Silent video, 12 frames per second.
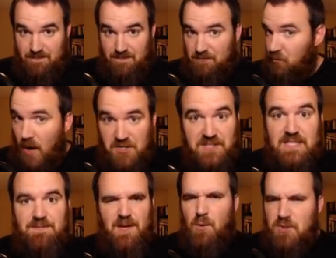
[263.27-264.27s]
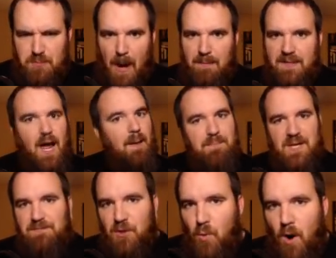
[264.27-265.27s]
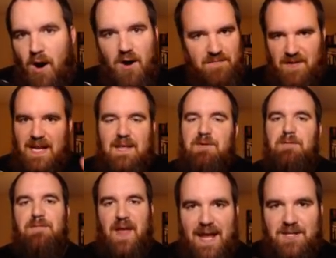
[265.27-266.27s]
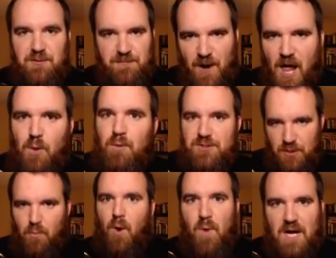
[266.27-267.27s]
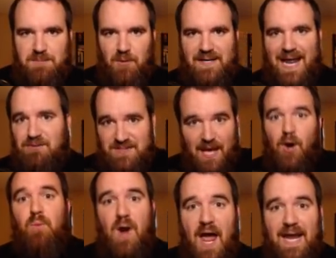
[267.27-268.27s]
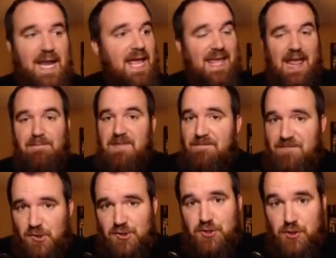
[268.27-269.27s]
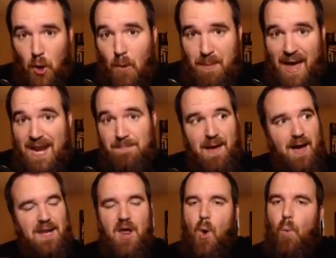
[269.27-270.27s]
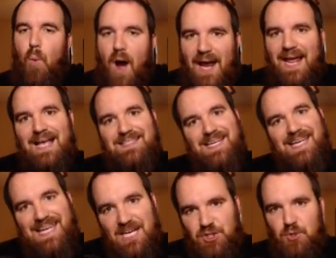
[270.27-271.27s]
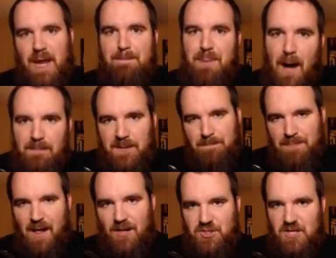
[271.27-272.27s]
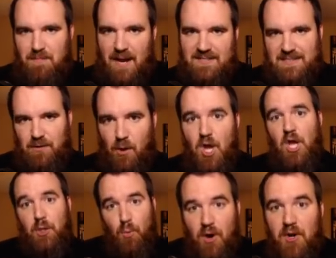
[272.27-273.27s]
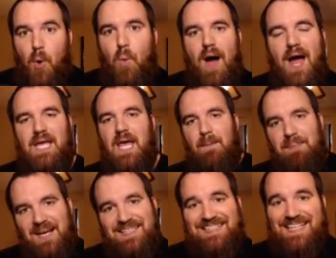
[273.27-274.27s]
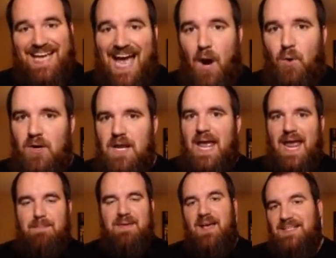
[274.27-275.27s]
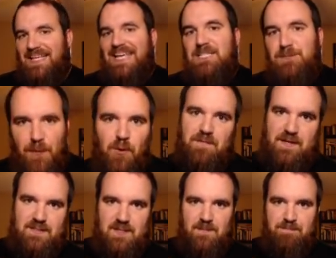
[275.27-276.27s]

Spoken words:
if you're watching this video, which probably not, but if you are, or if any of your fans or followers are watching me right now, tell Rian, if he feels so bad about it, why hasn't he issued a public apology to Mike Zero? You want to know why? Because he's a coward and because he's full of it.